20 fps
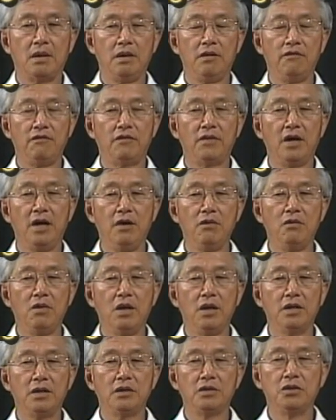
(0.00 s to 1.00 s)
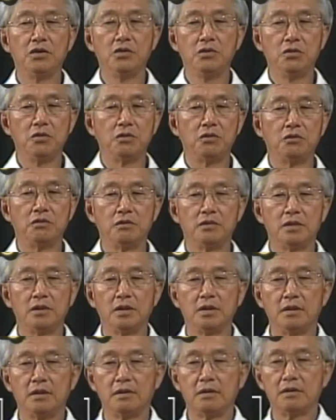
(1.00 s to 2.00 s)
If I want to do
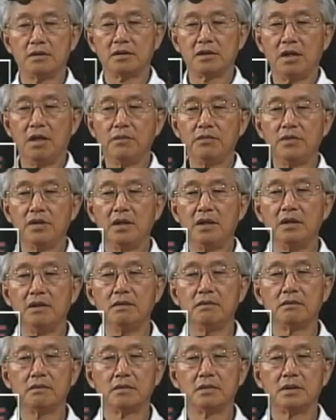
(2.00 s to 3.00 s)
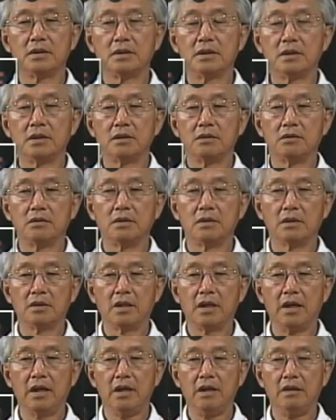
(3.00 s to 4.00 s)
something,
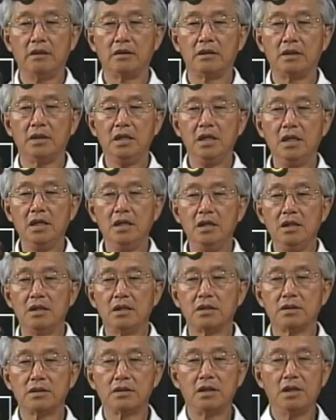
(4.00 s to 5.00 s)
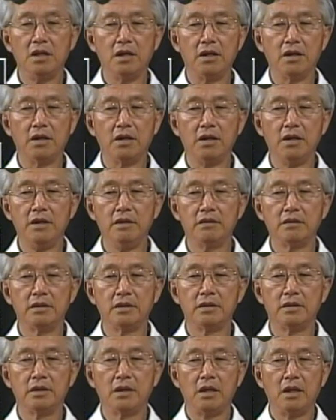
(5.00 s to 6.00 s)
okay, E is here,
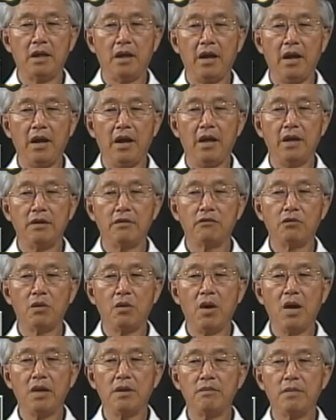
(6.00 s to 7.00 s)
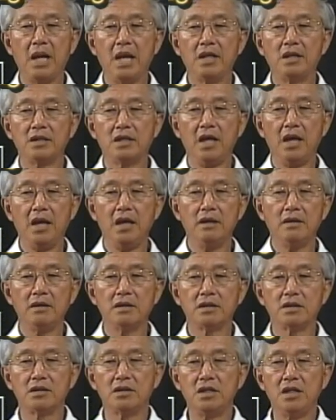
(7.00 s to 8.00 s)
and if we want to maintain
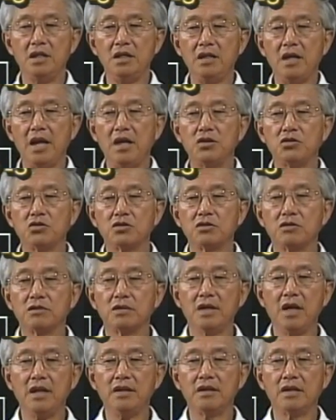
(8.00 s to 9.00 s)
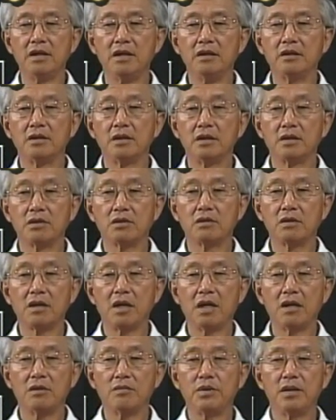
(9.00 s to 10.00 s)
this TH together, so
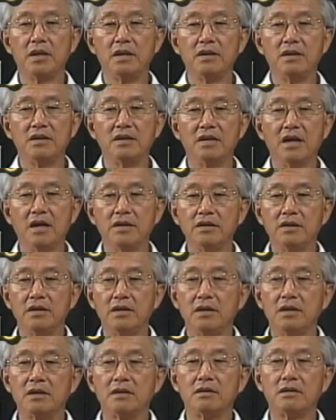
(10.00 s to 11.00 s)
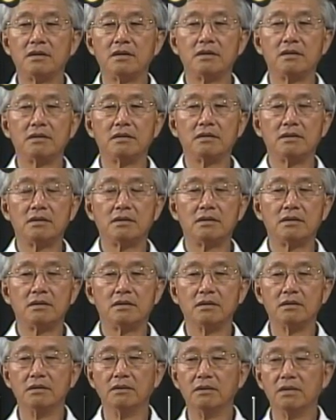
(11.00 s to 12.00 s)
got to be another
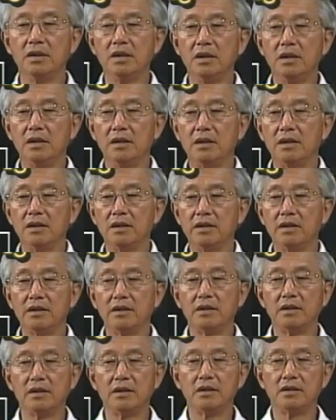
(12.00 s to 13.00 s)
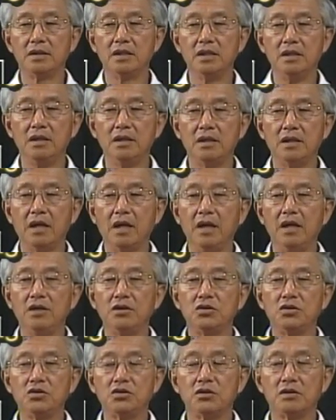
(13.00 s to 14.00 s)
word here,
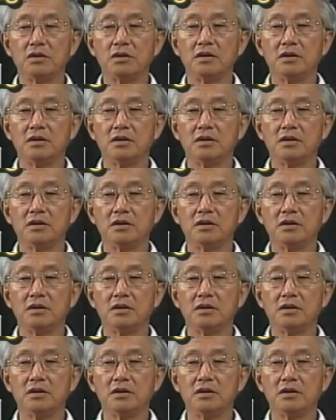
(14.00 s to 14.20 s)
TH.